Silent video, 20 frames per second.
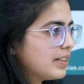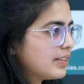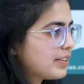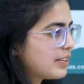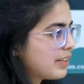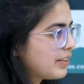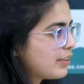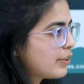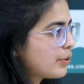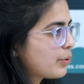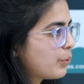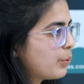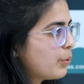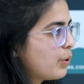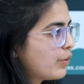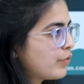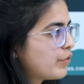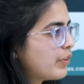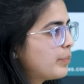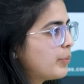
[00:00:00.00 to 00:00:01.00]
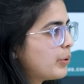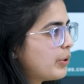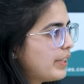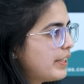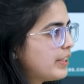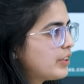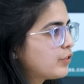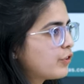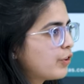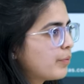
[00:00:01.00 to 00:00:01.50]
Sir, the role of the
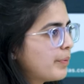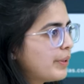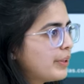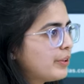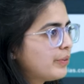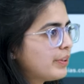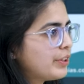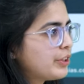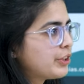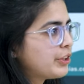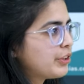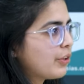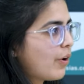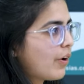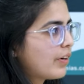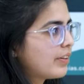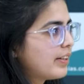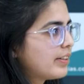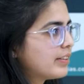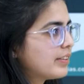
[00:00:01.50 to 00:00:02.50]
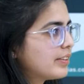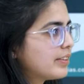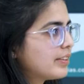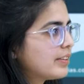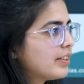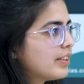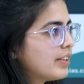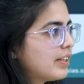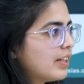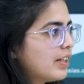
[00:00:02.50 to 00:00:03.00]
police would be to ensure that
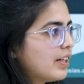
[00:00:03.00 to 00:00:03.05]
the